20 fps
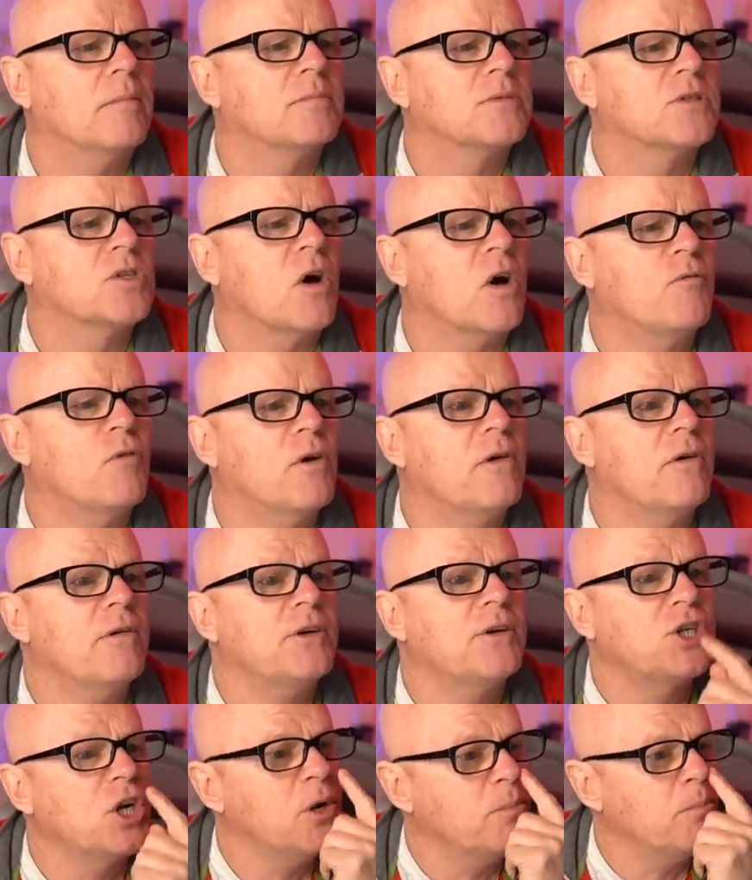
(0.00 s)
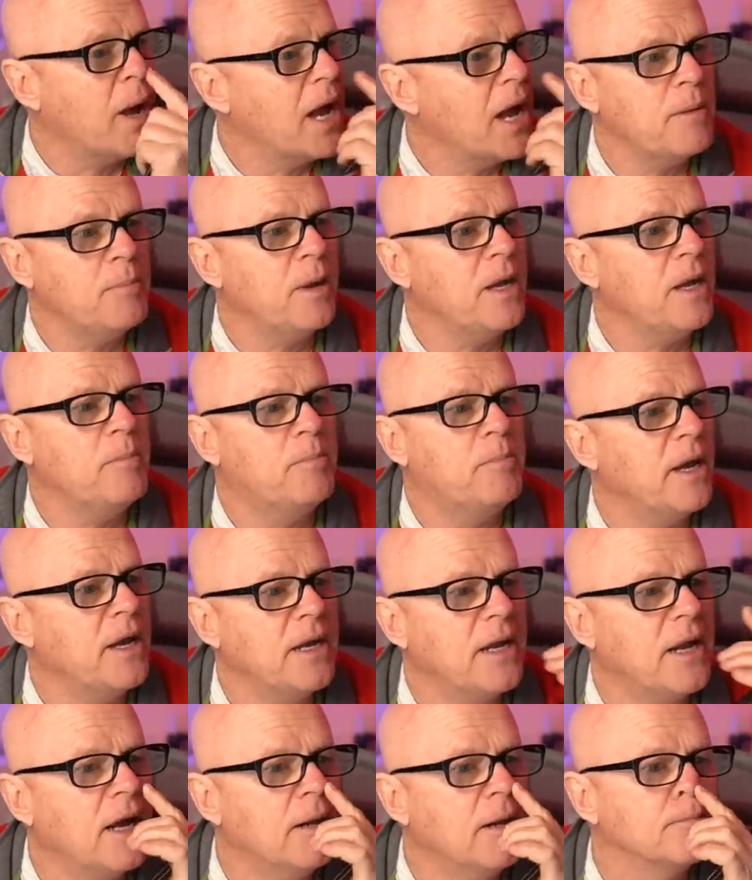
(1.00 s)
Software issue maybe,
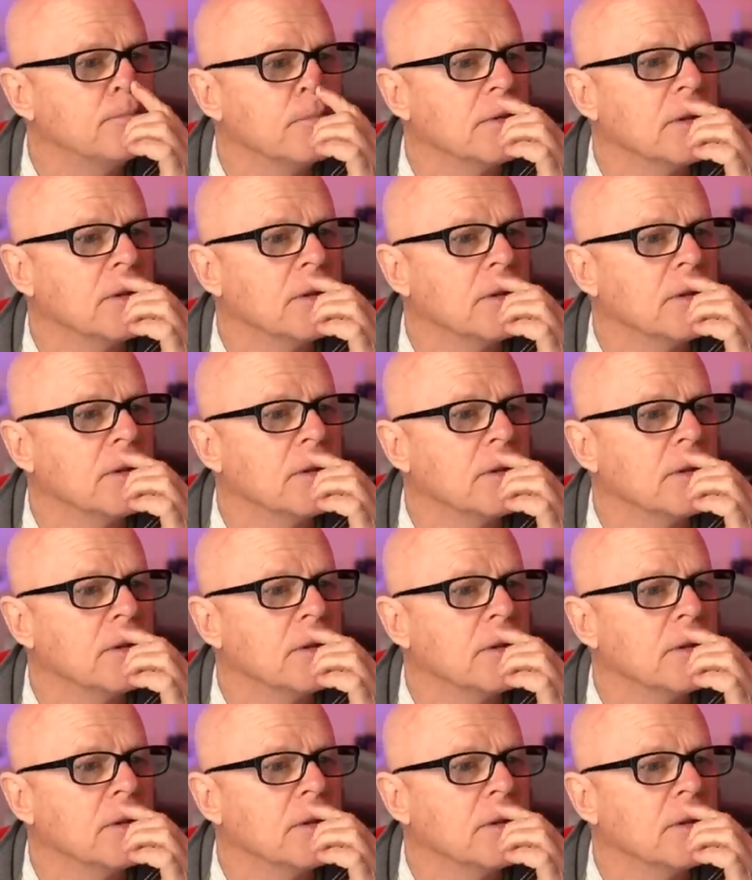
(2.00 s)
Peter.